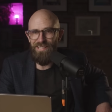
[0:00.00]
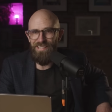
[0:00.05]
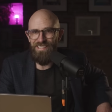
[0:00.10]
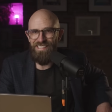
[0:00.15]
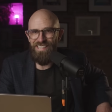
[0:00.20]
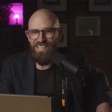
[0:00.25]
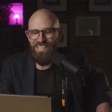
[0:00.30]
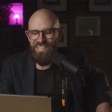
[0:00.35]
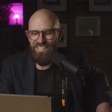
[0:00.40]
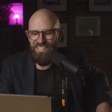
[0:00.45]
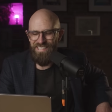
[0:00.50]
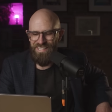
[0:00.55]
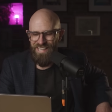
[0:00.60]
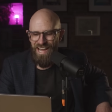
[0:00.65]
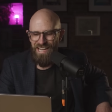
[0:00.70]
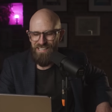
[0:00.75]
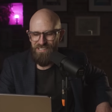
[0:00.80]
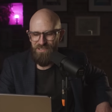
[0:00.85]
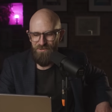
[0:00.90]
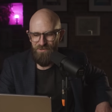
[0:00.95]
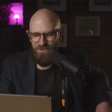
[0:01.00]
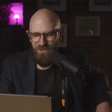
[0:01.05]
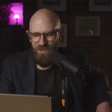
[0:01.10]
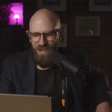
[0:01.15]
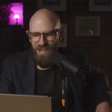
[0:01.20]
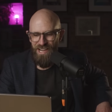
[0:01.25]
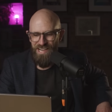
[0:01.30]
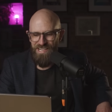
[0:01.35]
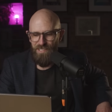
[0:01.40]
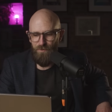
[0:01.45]
indeed, that's
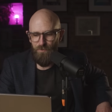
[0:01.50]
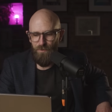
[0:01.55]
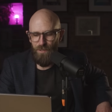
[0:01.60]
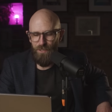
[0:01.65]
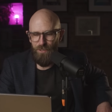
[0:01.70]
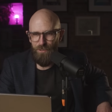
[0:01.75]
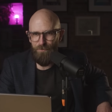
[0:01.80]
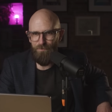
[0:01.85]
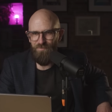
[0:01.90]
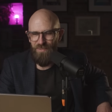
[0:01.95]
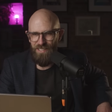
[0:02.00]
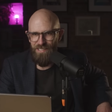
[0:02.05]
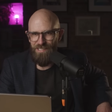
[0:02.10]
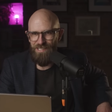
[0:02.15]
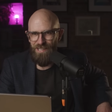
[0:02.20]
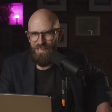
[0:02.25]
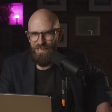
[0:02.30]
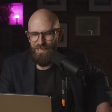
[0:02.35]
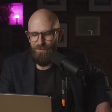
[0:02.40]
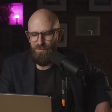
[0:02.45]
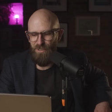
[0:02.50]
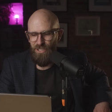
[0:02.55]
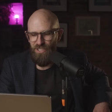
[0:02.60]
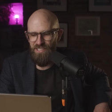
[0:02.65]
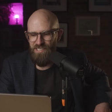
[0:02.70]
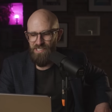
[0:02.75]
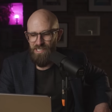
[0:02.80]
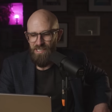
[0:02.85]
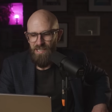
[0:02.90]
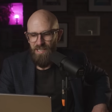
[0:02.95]
right, Phil, this side of the
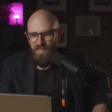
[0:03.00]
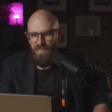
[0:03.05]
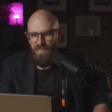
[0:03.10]
pond,